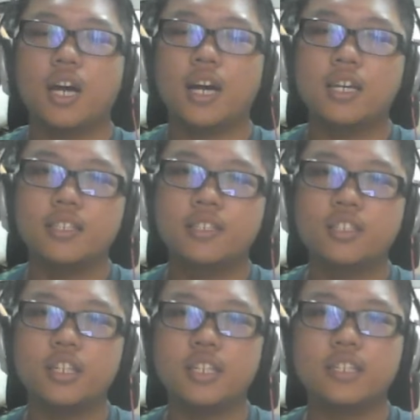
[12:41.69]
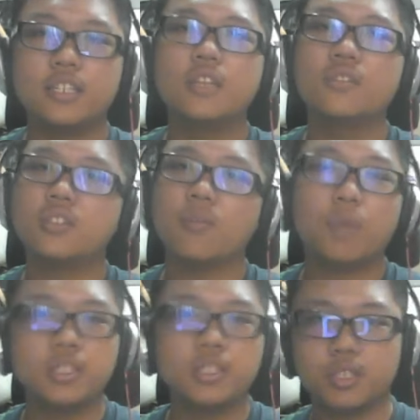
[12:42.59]
It's not that it's
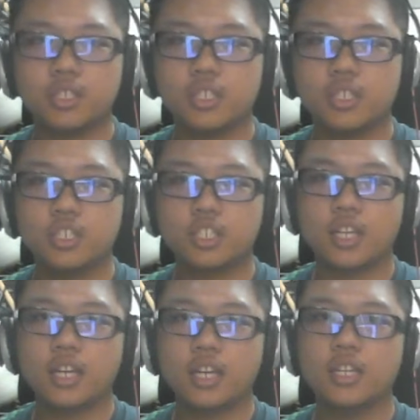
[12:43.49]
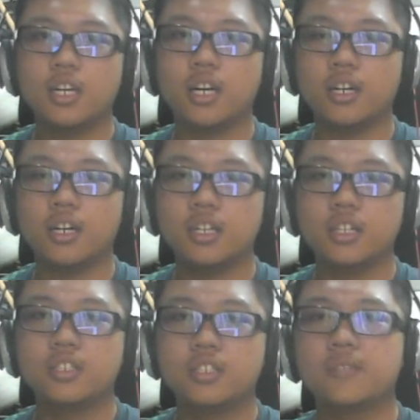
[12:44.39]
impossible, it's just that
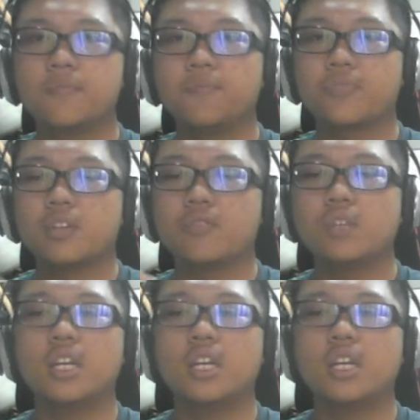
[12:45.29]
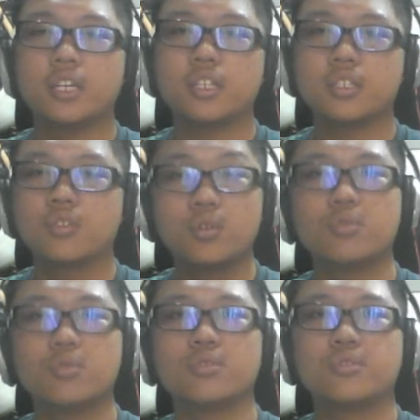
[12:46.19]
it's really
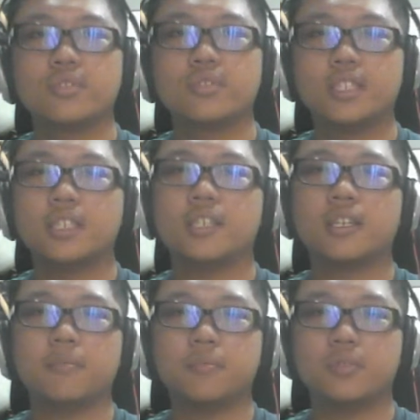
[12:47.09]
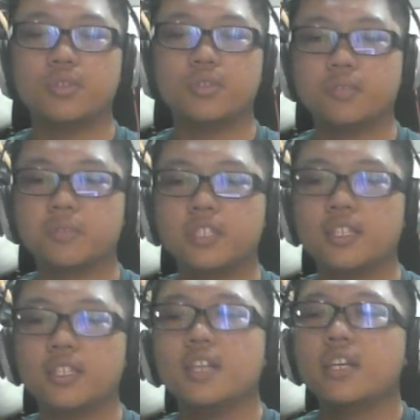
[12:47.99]
cool to see him do this, because
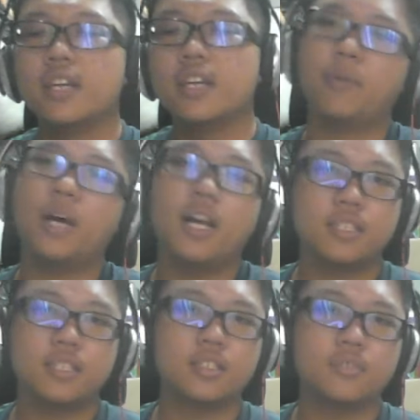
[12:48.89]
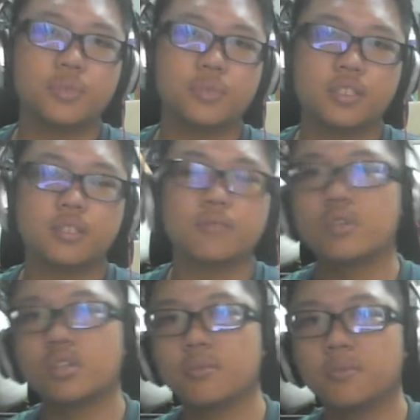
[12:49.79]
in the past he was
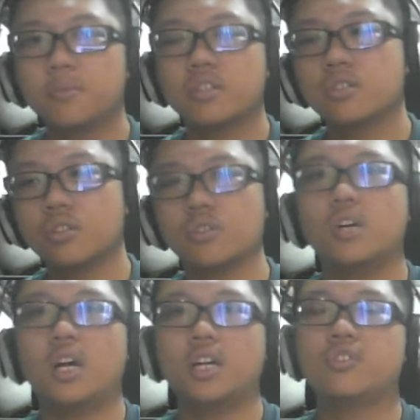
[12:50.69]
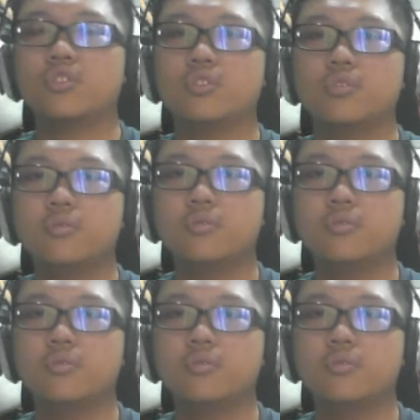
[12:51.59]
more about, you know, I should